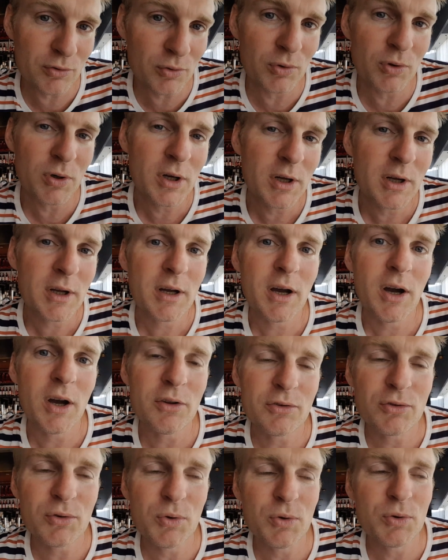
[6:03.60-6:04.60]
to
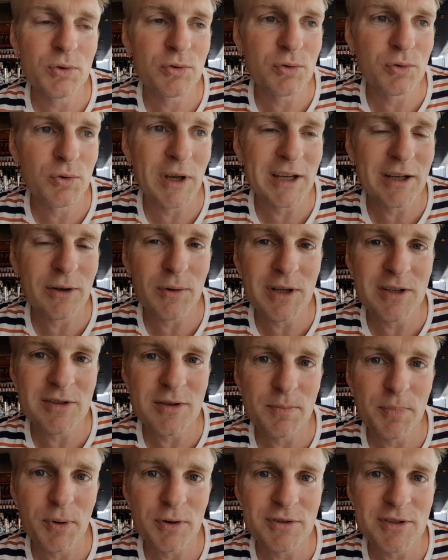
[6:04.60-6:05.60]
increase
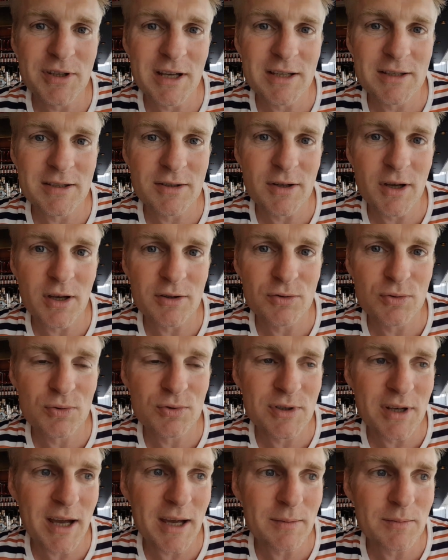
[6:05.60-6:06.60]
the block size
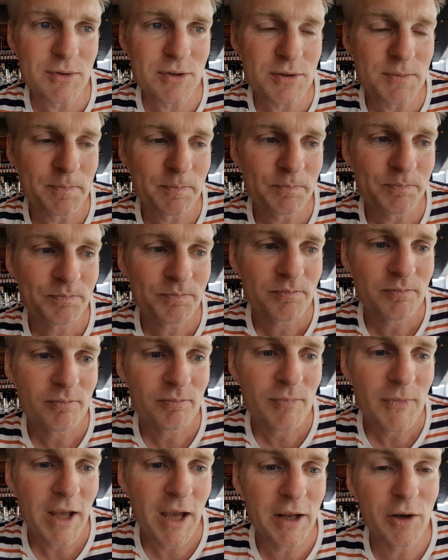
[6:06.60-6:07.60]
two times.
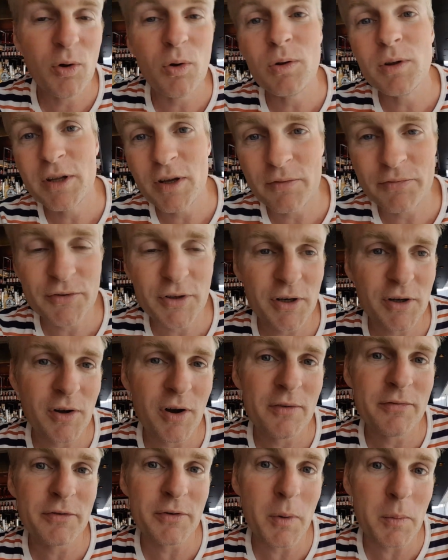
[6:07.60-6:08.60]
And only after a
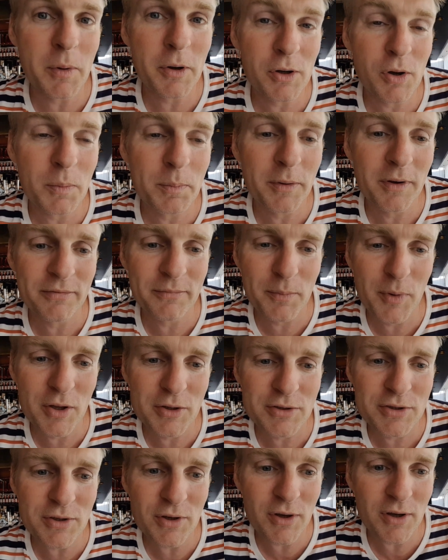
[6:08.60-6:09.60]
couple of
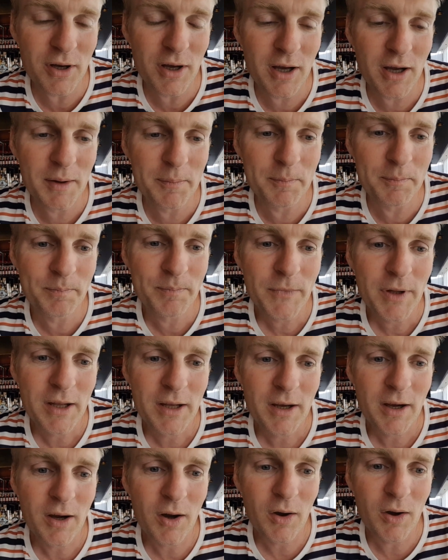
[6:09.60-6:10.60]
months.
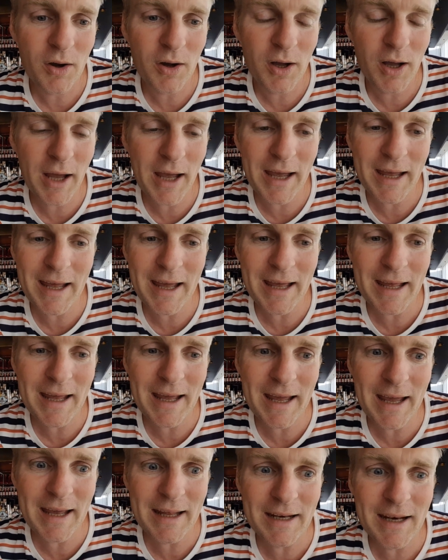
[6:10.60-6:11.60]

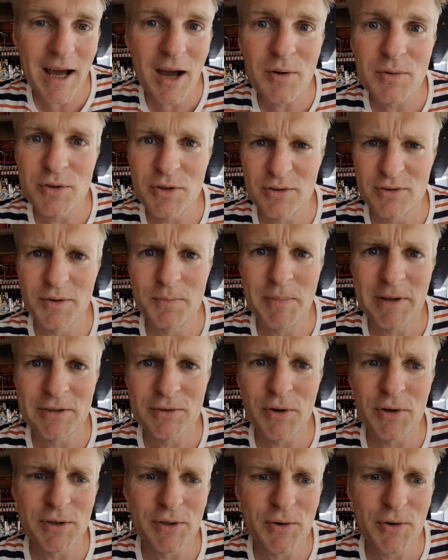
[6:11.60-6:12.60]
And now the
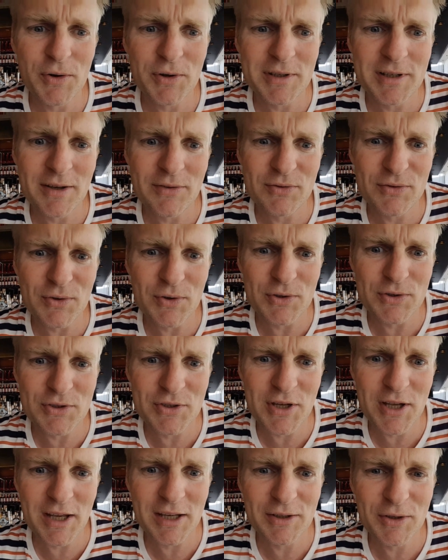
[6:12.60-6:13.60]
Bitcoin Core devs are
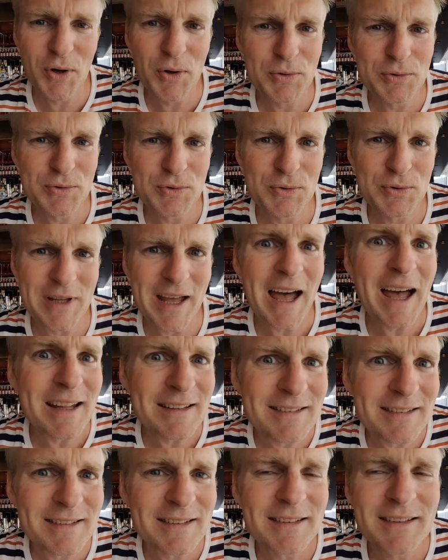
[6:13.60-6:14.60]
saying no to
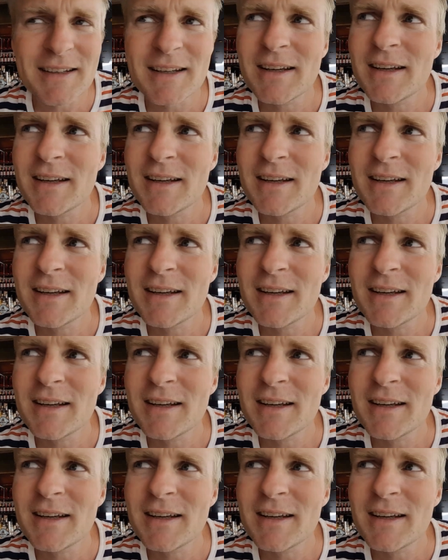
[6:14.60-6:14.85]
that.